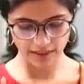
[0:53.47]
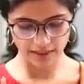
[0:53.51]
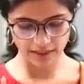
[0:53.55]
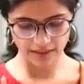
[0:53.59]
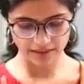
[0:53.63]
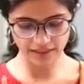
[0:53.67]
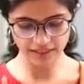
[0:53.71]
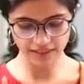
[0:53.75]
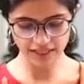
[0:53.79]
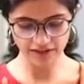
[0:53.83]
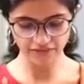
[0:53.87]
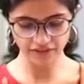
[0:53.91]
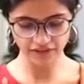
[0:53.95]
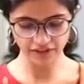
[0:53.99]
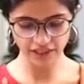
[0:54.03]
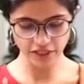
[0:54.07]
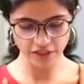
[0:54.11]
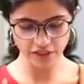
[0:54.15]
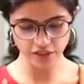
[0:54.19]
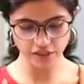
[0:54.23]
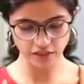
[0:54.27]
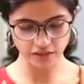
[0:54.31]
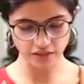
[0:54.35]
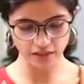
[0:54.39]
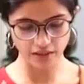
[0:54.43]
The
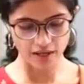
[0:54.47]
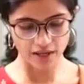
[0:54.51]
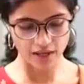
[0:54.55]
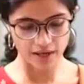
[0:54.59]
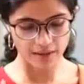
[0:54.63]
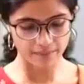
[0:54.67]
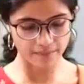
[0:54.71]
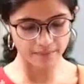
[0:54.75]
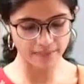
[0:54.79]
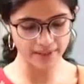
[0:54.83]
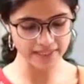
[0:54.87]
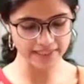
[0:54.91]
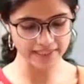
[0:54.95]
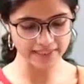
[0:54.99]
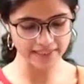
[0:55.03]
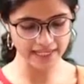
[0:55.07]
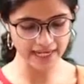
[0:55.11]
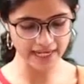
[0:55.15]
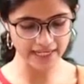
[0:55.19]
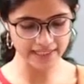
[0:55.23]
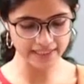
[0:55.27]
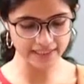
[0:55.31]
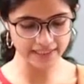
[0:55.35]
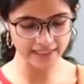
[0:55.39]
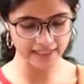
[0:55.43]
definition: breast
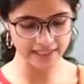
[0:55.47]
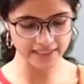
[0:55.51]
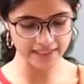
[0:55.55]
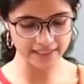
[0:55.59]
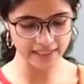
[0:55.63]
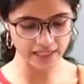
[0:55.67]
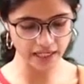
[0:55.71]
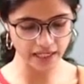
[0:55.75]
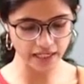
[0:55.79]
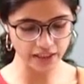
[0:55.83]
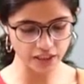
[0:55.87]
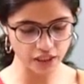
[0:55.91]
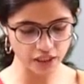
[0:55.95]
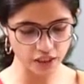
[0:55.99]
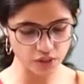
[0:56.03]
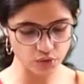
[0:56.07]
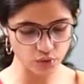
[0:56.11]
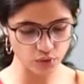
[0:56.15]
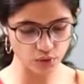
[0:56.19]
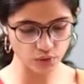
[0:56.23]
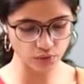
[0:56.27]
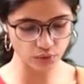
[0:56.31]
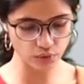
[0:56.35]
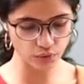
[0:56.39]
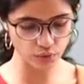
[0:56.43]
cancer is an
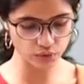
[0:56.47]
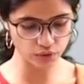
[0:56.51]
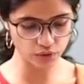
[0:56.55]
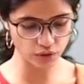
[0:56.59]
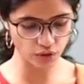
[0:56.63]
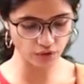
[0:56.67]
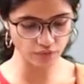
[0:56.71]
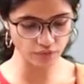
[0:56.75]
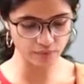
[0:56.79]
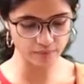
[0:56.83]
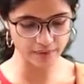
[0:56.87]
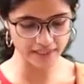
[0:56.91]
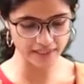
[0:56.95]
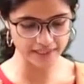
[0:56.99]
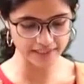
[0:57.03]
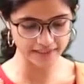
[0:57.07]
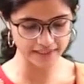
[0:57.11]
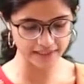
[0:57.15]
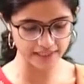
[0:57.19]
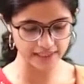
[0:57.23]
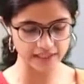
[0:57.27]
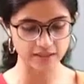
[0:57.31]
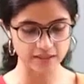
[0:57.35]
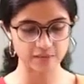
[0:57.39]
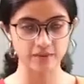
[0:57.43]
uncontrolled growth of breast
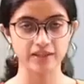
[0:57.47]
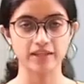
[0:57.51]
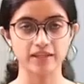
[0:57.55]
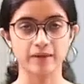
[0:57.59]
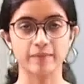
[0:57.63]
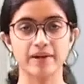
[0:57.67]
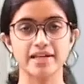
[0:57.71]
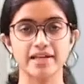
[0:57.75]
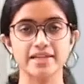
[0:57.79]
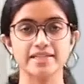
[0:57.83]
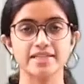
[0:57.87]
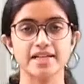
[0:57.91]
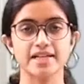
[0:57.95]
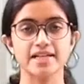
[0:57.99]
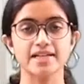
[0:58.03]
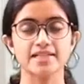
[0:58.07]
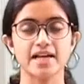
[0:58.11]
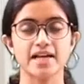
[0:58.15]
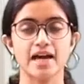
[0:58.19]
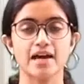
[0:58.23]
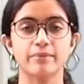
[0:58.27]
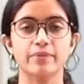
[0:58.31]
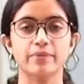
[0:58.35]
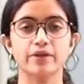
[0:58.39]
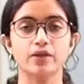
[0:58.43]
cells. When the breast cells
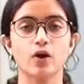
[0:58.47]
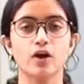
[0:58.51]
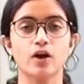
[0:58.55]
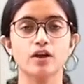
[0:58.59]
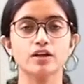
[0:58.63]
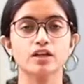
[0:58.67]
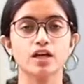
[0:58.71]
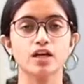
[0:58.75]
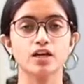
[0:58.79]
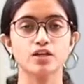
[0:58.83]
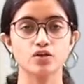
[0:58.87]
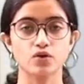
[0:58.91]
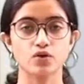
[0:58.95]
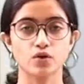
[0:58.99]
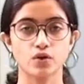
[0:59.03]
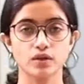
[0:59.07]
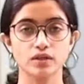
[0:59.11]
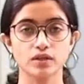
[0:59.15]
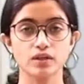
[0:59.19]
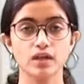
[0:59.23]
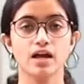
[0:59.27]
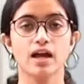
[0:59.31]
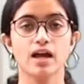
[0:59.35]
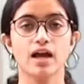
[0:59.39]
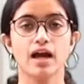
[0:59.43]
are beyond
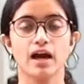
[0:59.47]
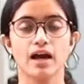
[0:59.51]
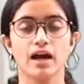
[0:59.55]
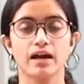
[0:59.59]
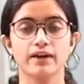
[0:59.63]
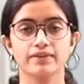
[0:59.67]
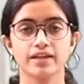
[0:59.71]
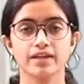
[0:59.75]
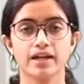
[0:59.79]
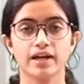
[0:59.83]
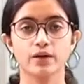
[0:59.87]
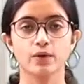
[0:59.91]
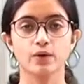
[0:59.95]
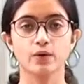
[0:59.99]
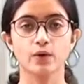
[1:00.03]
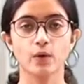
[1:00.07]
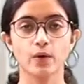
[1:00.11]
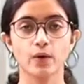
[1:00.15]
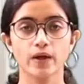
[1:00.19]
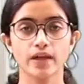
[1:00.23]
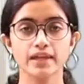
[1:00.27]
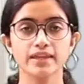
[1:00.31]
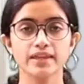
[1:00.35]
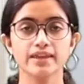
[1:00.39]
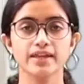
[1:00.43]
control, they are
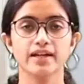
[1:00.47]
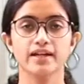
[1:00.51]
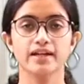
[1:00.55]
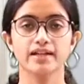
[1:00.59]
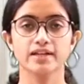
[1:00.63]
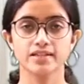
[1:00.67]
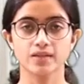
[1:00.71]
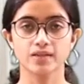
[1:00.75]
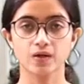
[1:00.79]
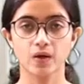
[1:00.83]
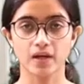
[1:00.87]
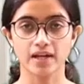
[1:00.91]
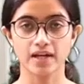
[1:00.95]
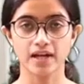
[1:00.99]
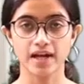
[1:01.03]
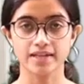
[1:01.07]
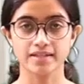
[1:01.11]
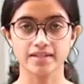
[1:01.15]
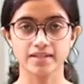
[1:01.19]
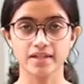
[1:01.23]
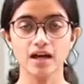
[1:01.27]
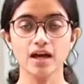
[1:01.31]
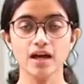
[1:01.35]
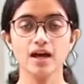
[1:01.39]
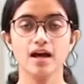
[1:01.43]
growing, then it is called as
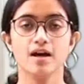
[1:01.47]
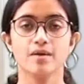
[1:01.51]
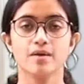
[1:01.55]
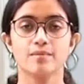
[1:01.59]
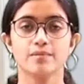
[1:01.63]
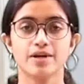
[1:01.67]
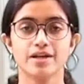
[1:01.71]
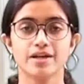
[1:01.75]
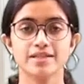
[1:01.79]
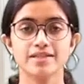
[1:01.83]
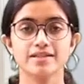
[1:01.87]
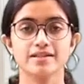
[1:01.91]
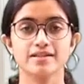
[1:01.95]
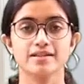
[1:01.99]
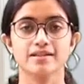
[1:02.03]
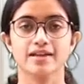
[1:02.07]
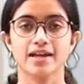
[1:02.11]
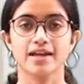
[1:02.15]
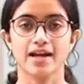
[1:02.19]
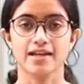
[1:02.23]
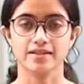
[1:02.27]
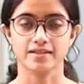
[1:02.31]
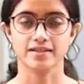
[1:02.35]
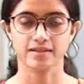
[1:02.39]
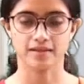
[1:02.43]
the breast
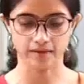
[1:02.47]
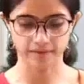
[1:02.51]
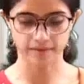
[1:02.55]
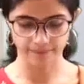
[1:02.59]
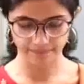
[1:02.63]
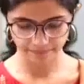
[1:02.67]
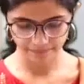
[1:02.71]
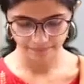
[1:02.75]
cancer.